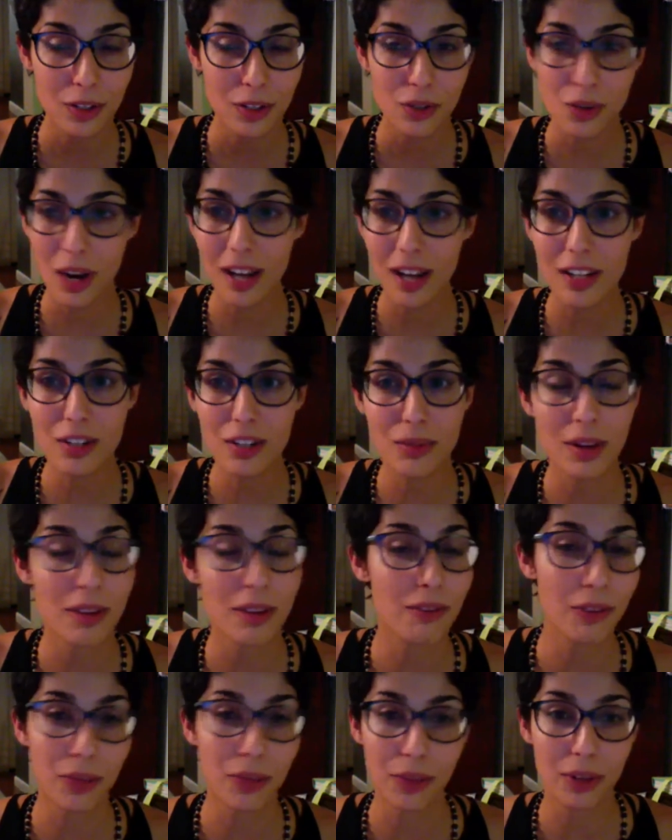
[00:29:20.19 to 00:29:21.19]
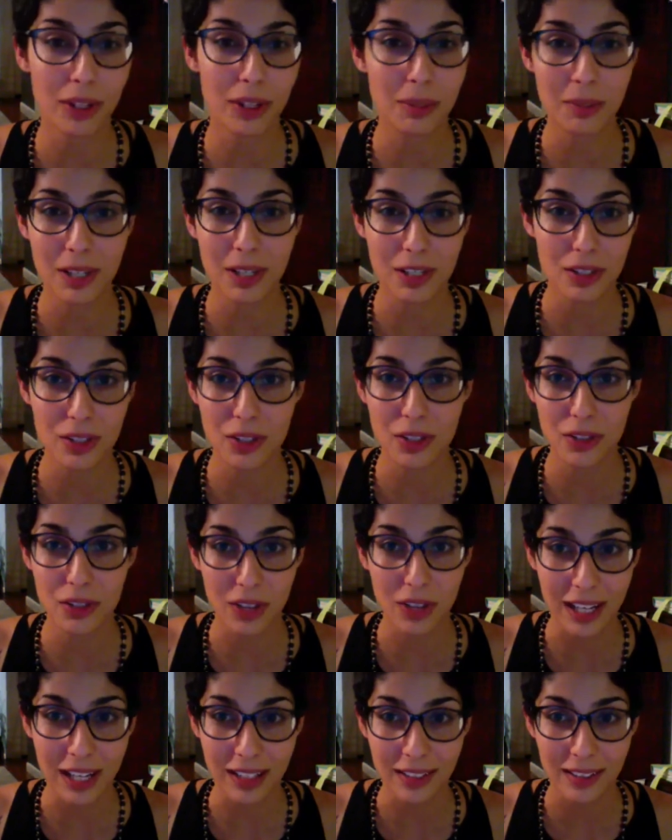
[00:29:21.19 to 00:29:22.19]
trying to run for 30 minutes
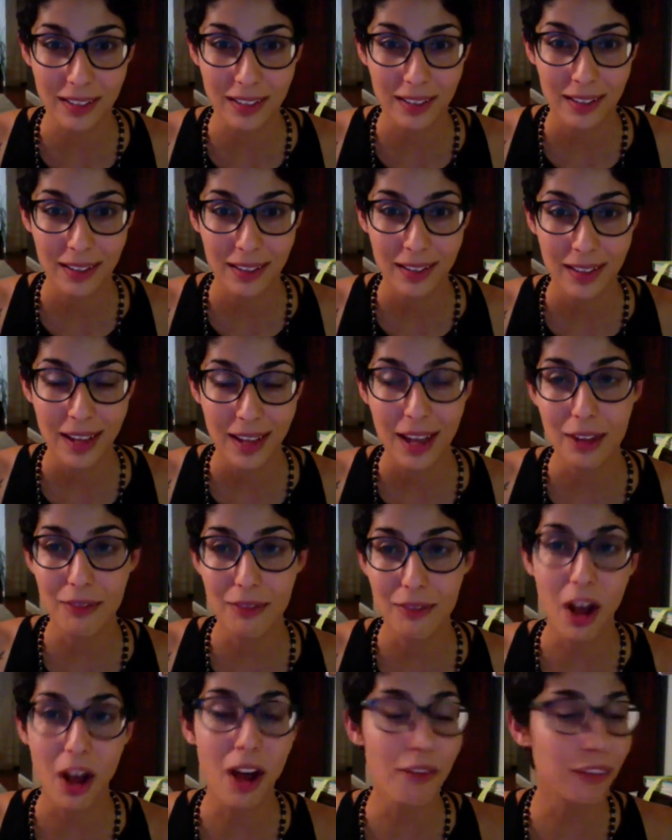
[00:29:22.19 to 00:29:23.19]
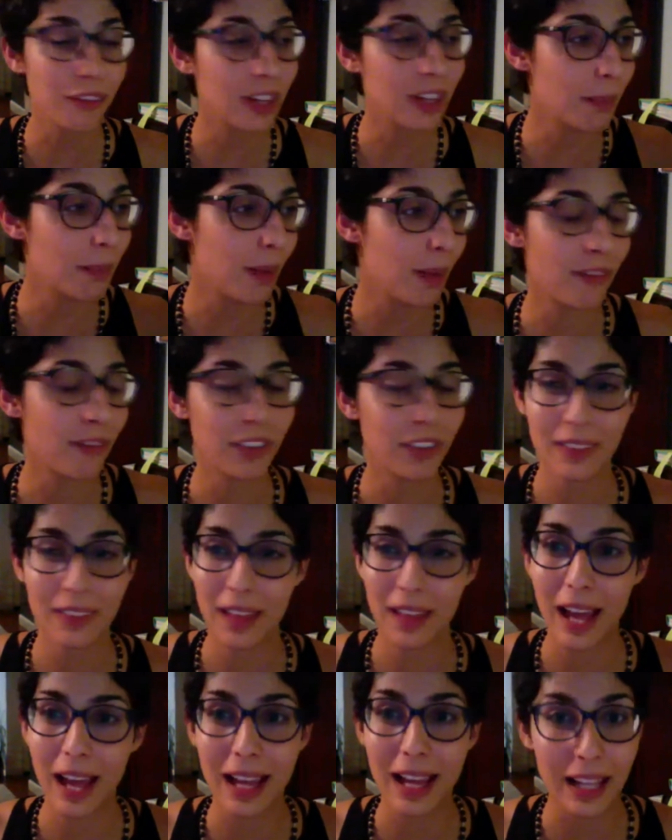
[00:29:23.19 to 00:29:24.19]
straight and huffing and puffing and
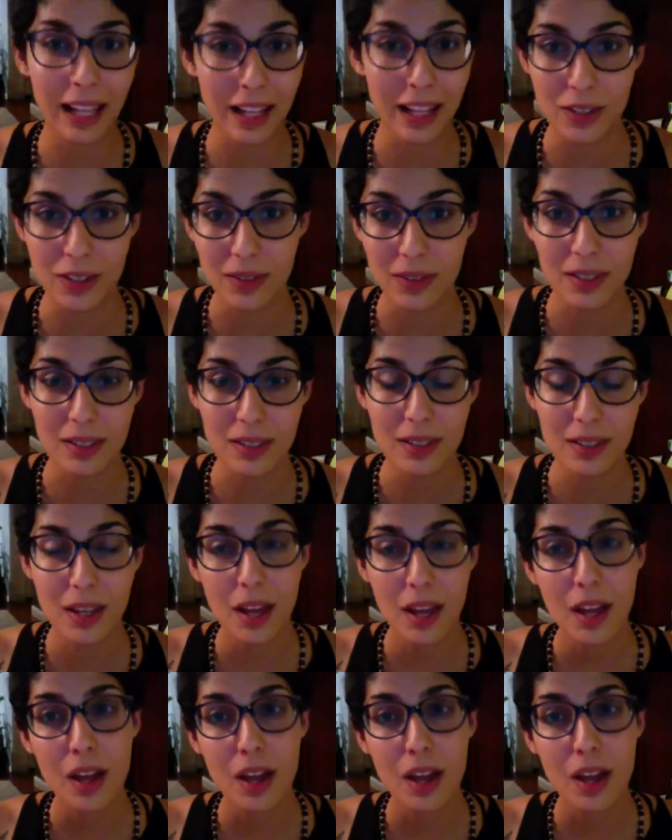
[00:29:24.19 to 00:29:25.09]
like, I can't do this.